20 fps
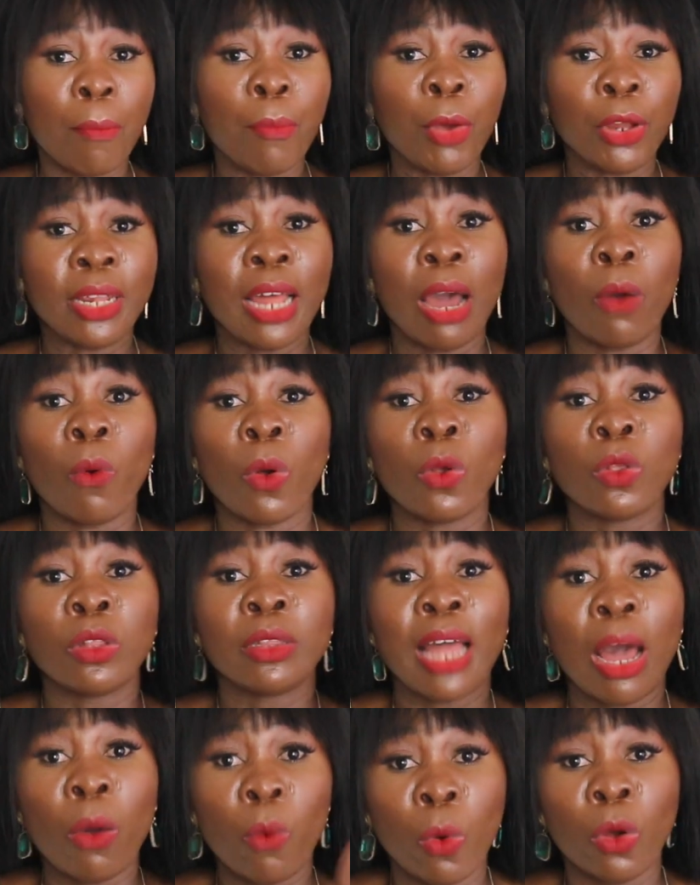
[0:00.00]
but that
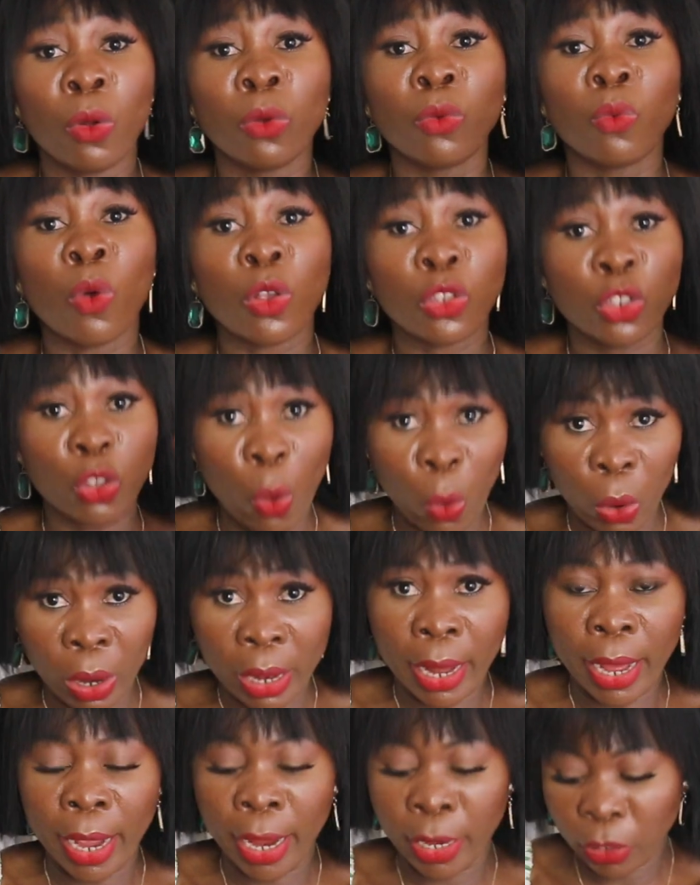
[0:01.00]
one was
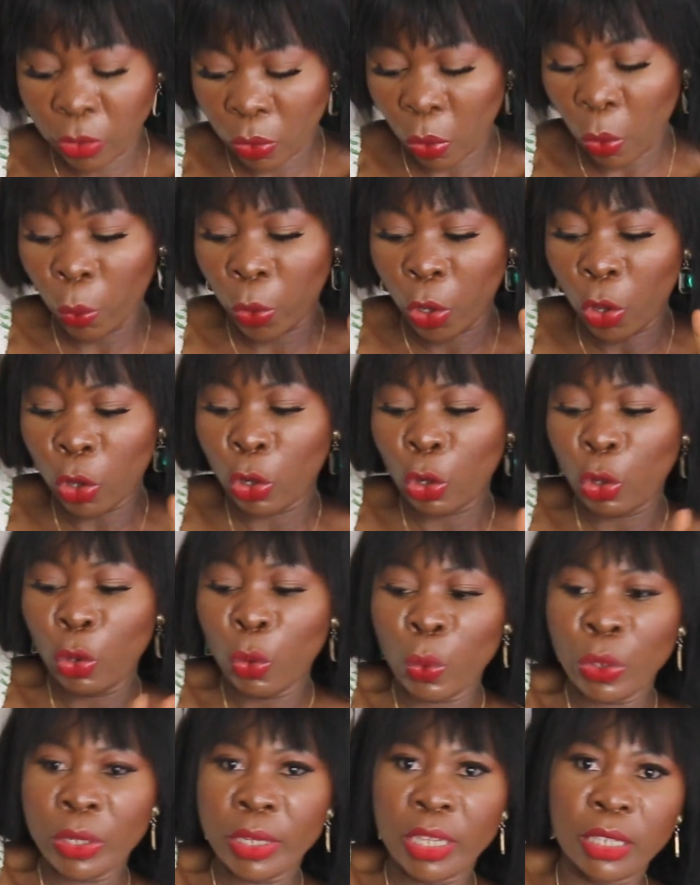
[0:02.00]
online, so we're gonna
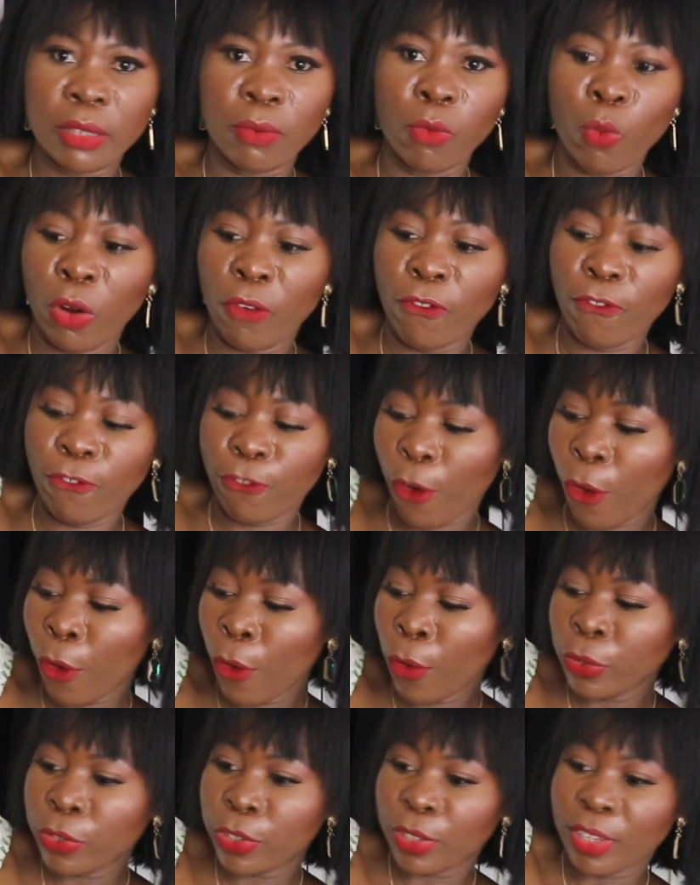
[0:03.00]
do this one
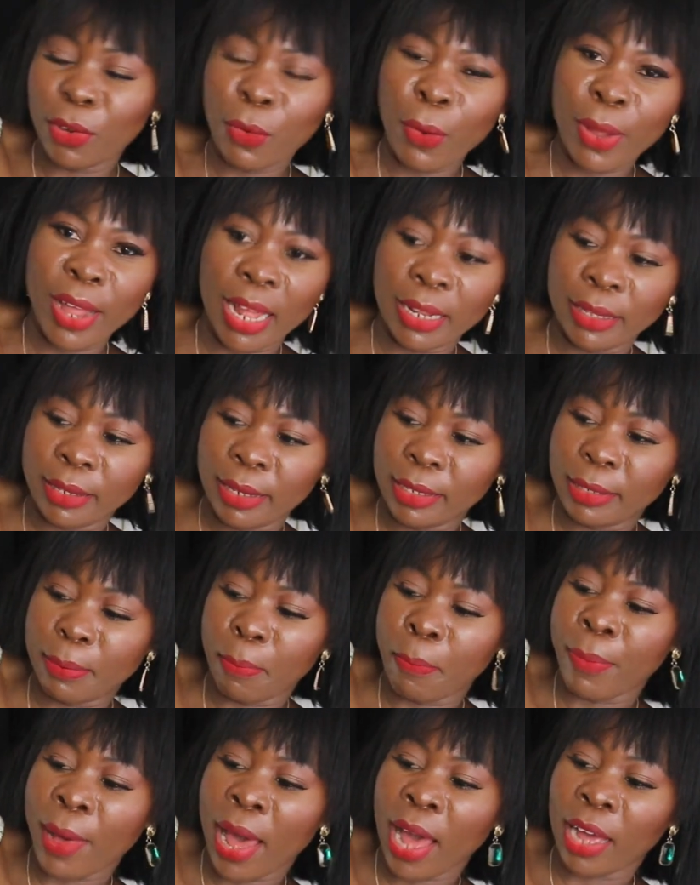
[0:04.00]
first. Look at this
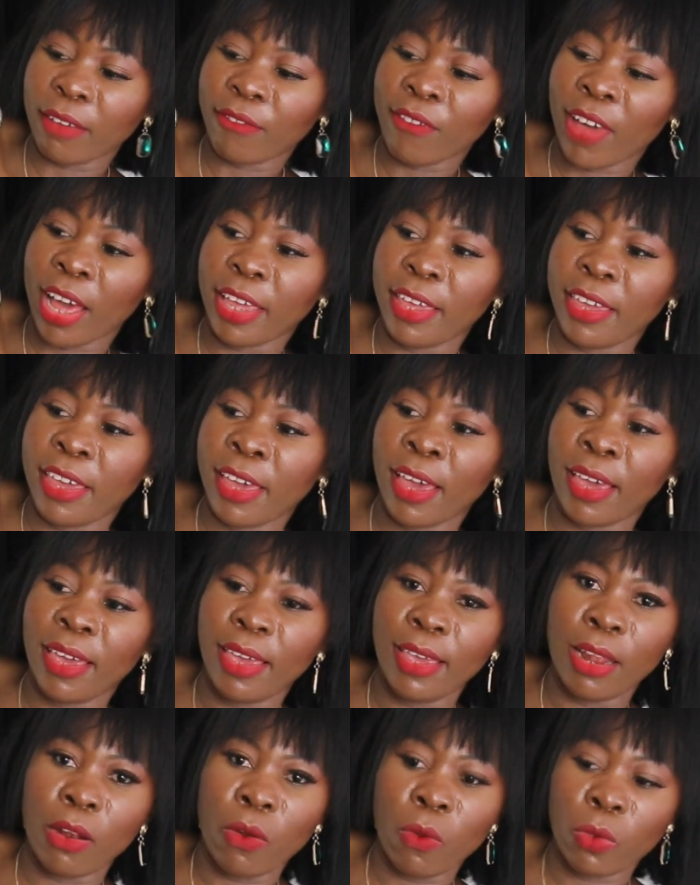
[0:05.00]
bag right here.
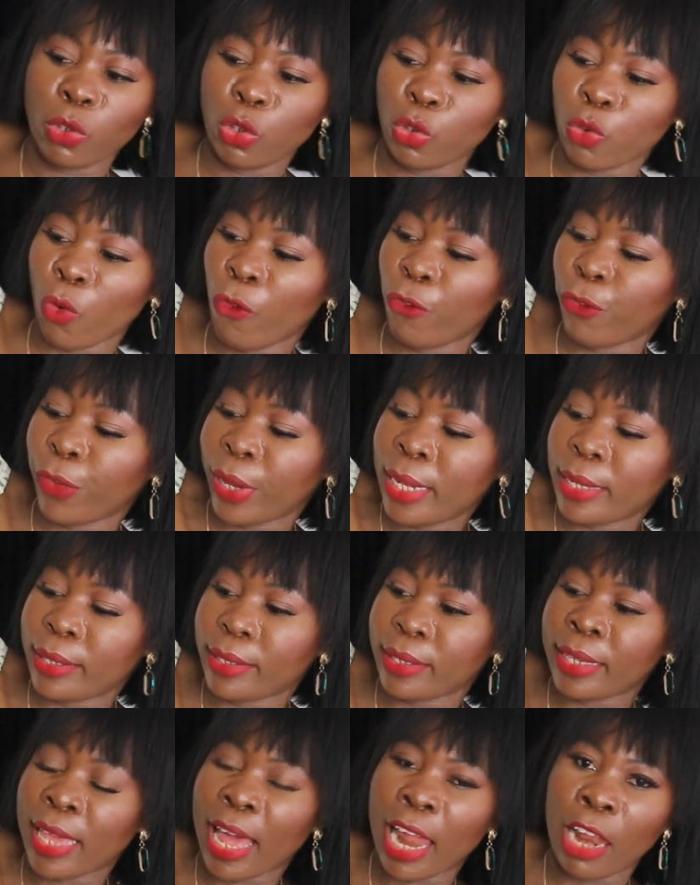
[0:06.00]
It looks so
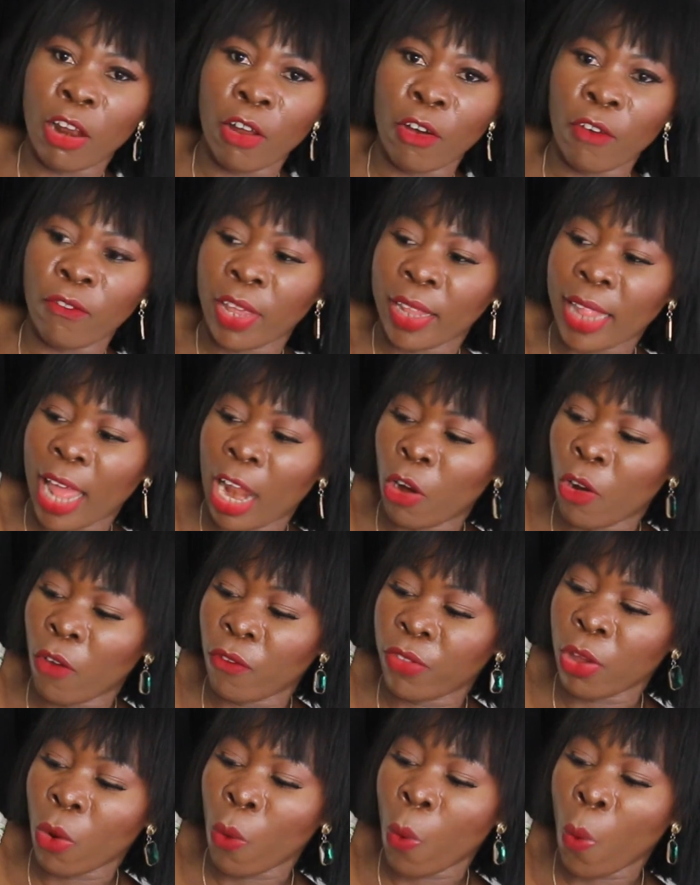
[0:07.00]
fancy. I love it. I
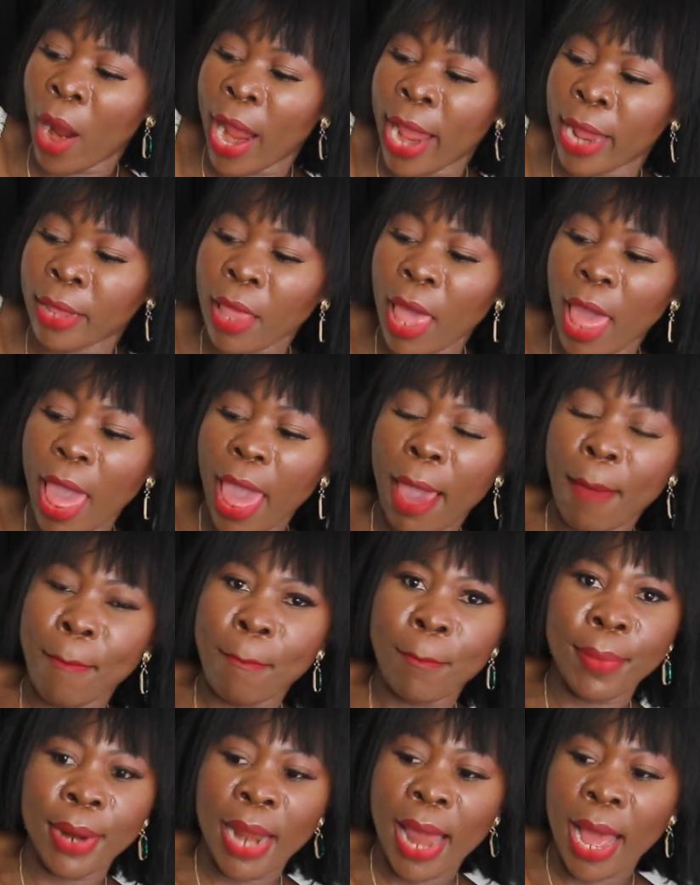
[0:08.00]
love the white
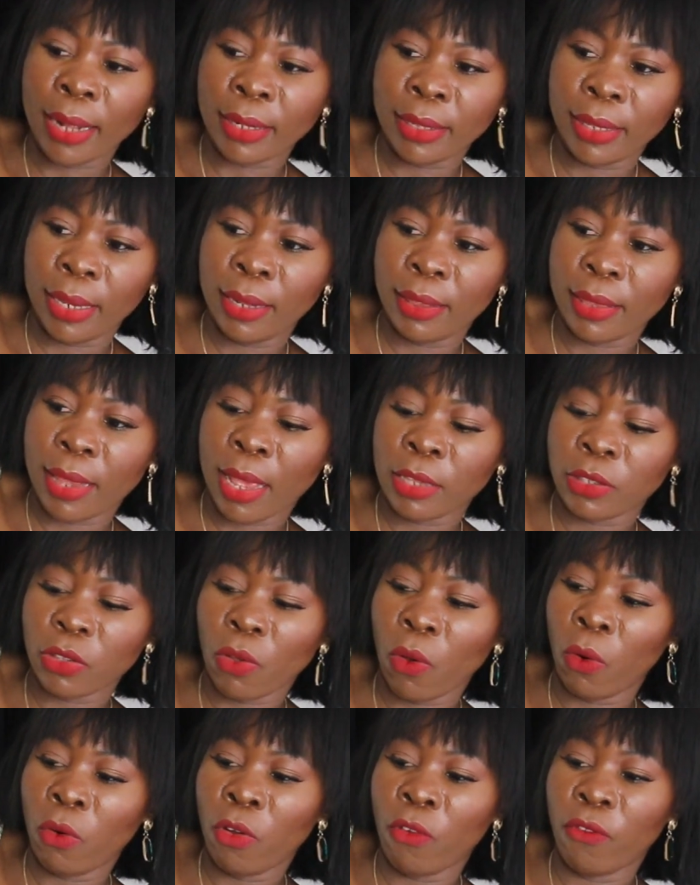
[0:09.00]
and black details
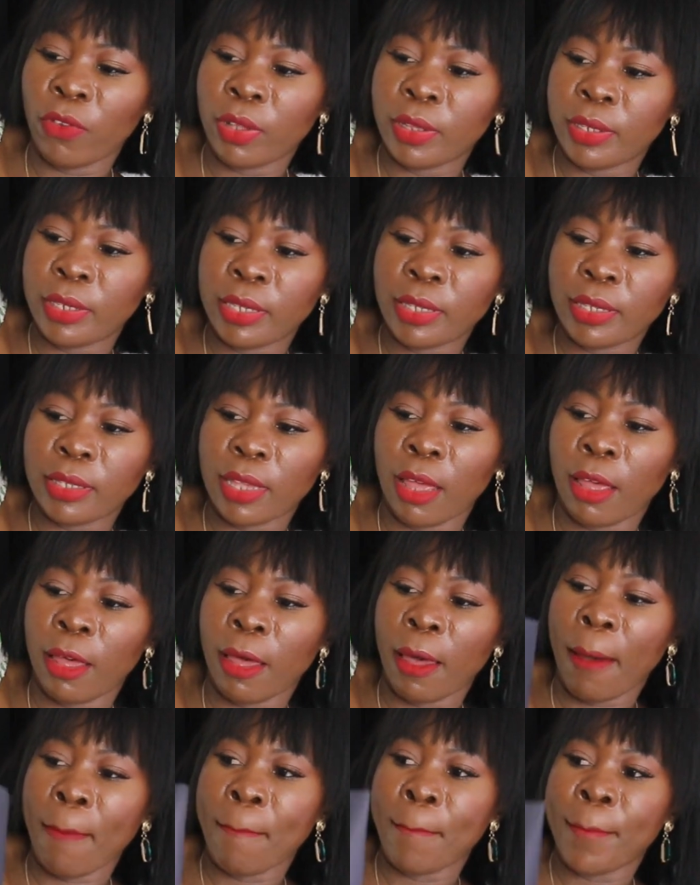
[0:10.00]
all over this
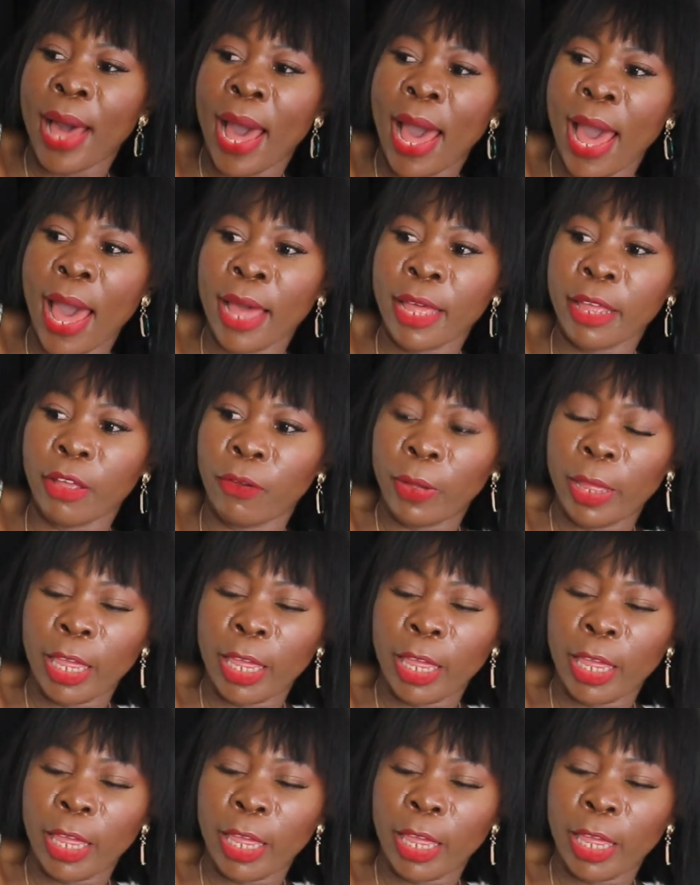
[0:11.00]
bag.